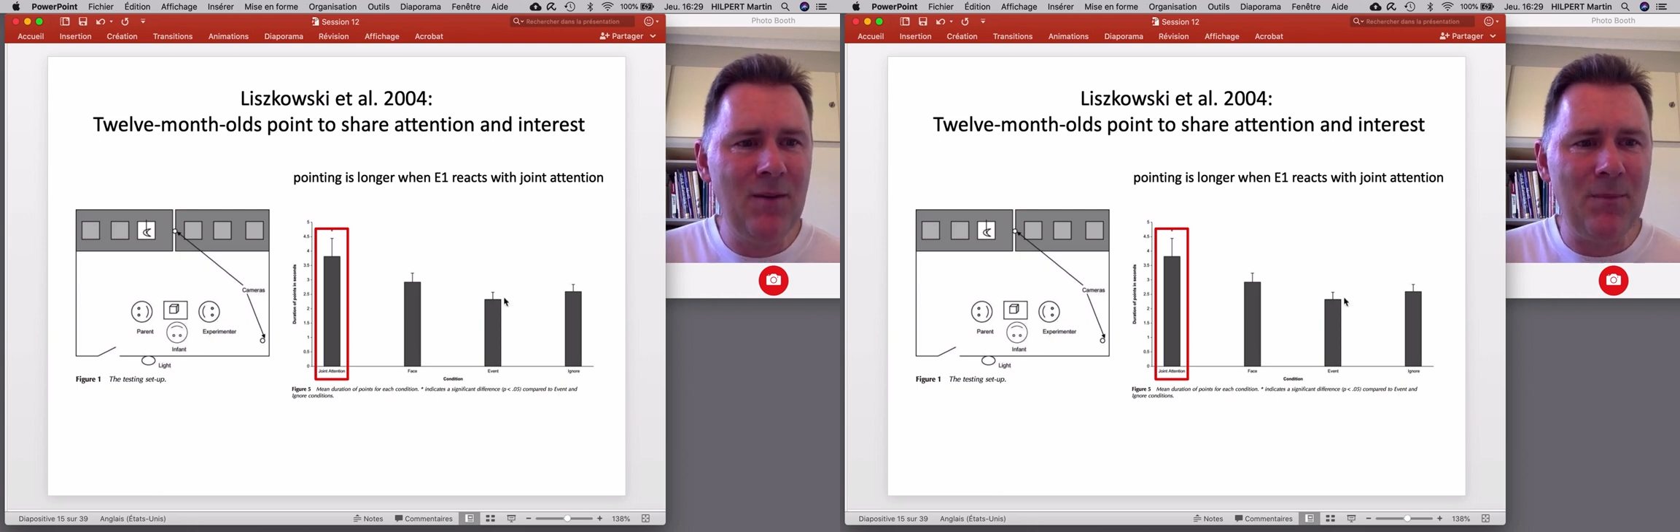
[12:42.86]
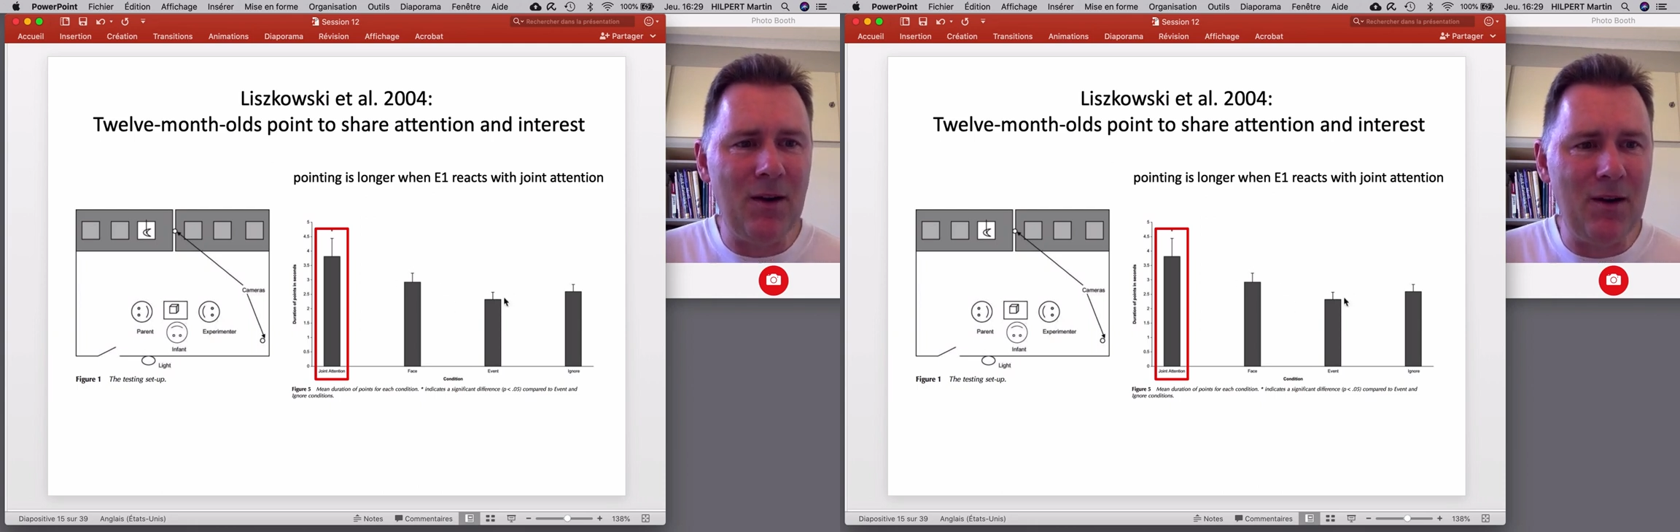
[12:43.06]

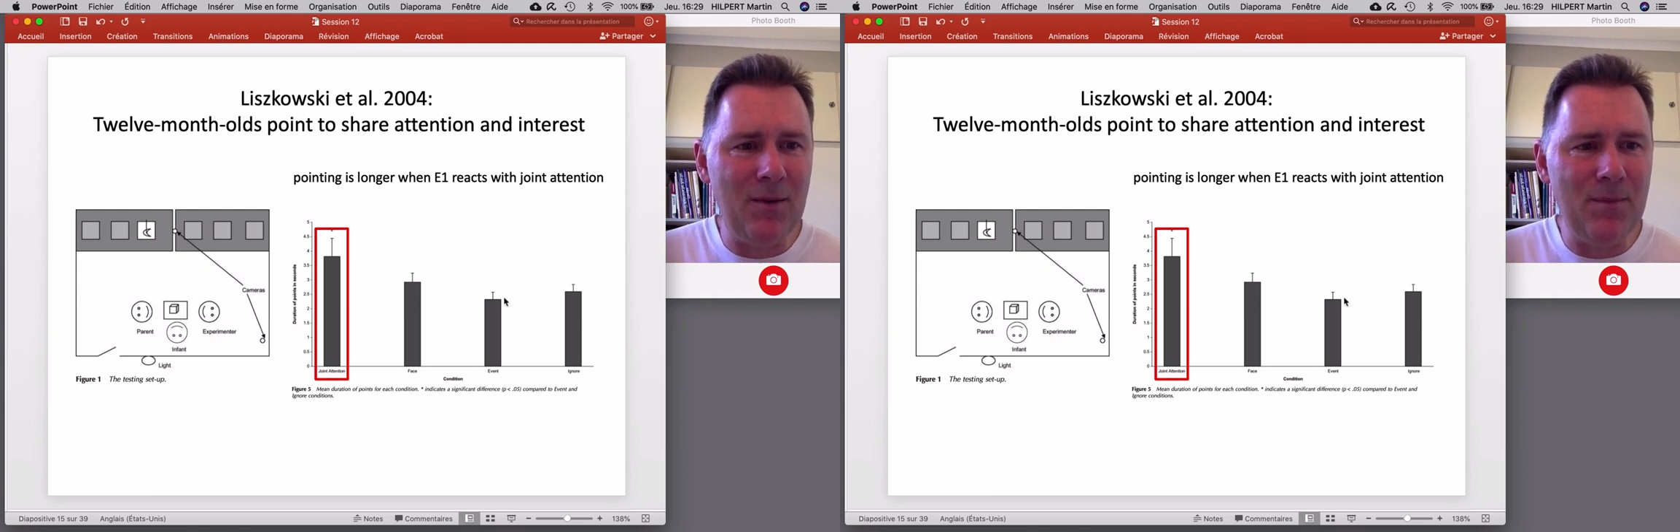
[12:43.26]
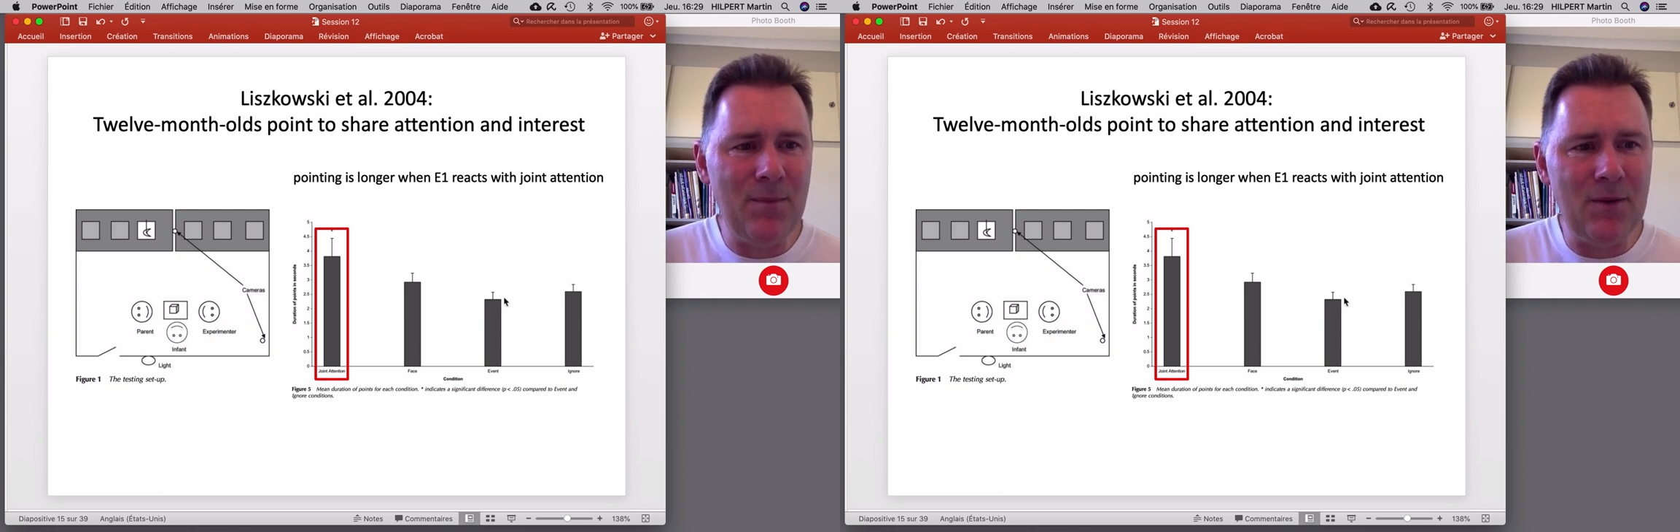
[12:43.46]

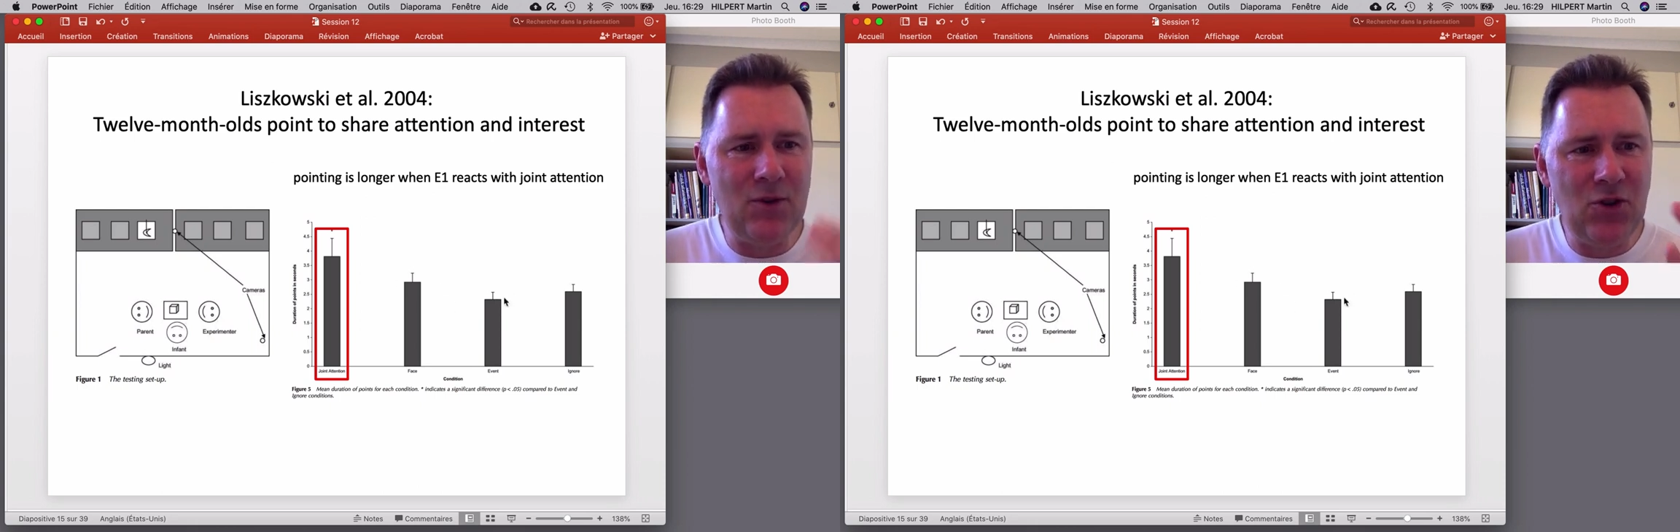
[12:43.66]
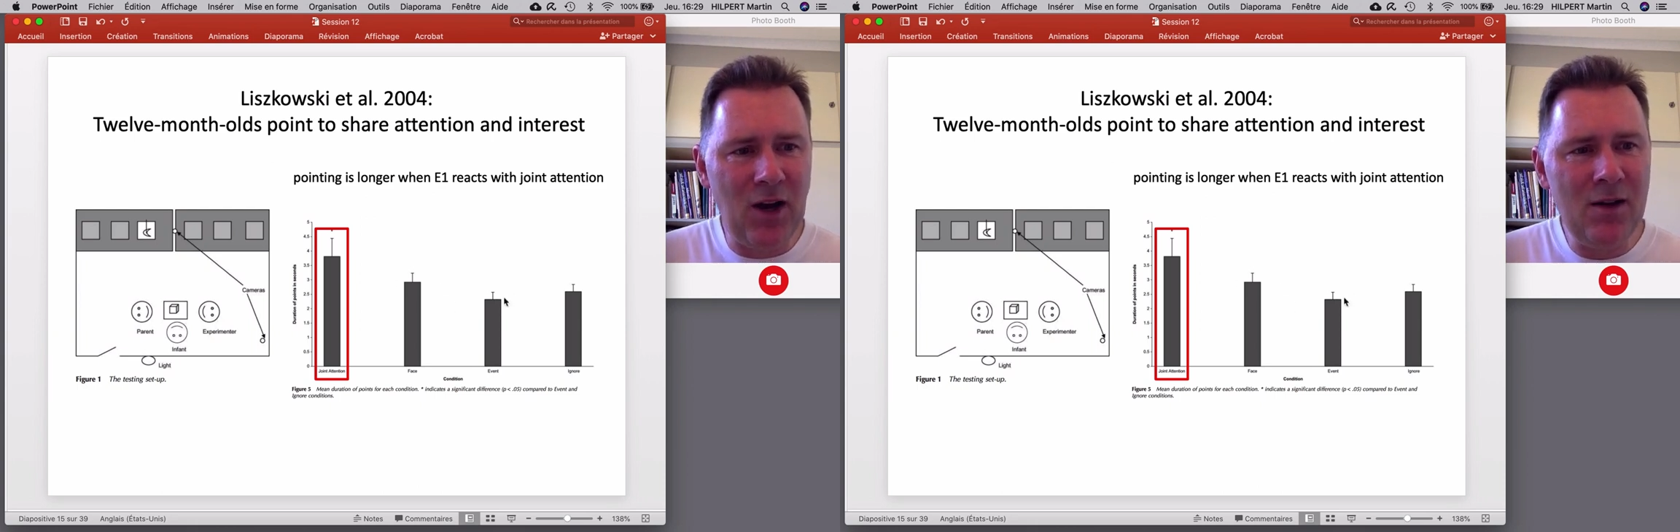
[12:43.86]
the
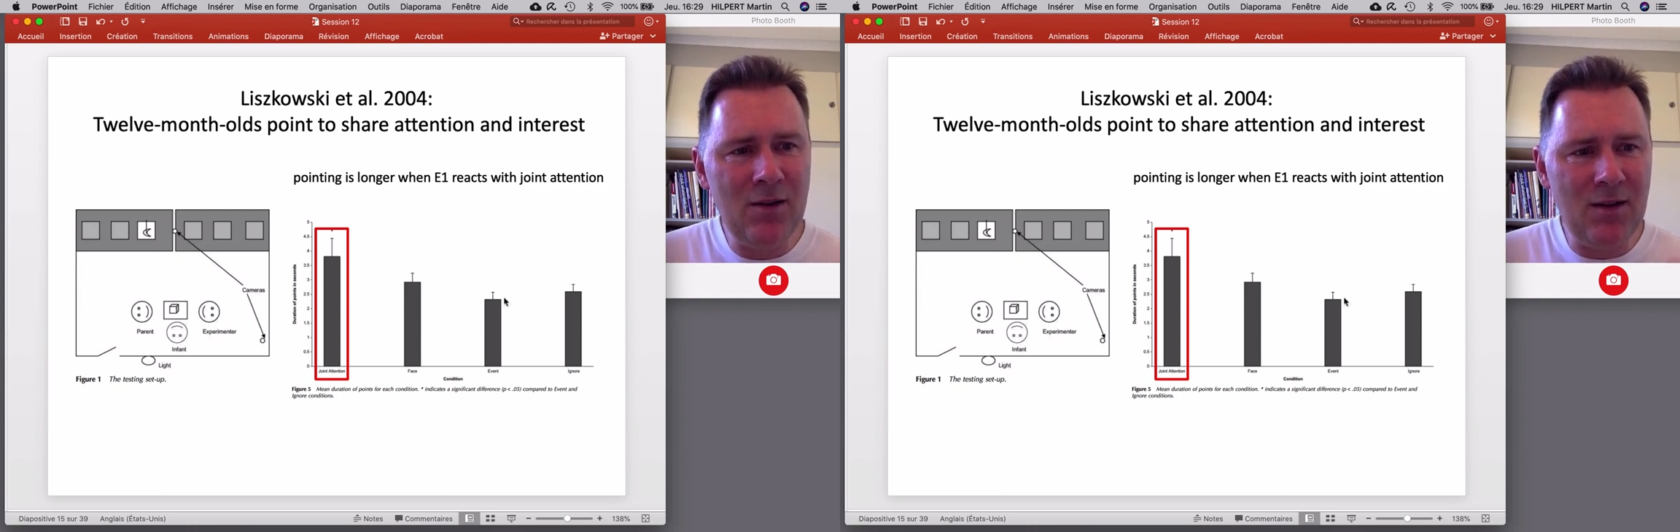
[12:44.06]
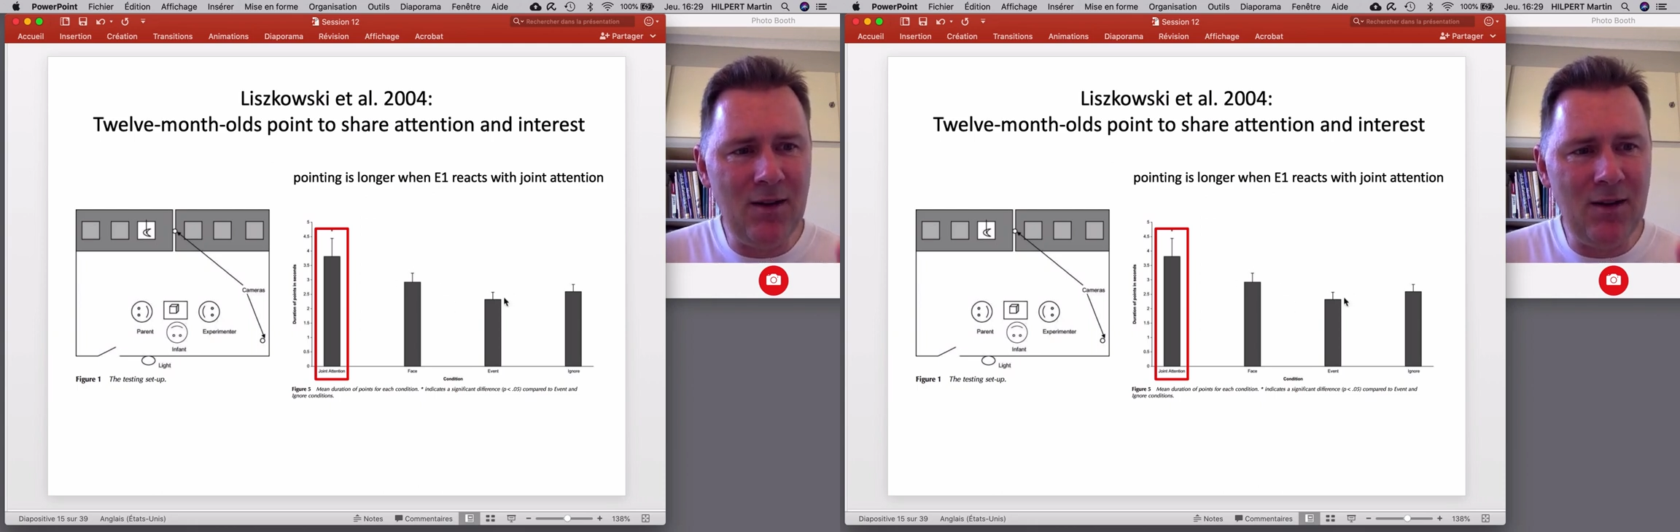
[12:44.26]
child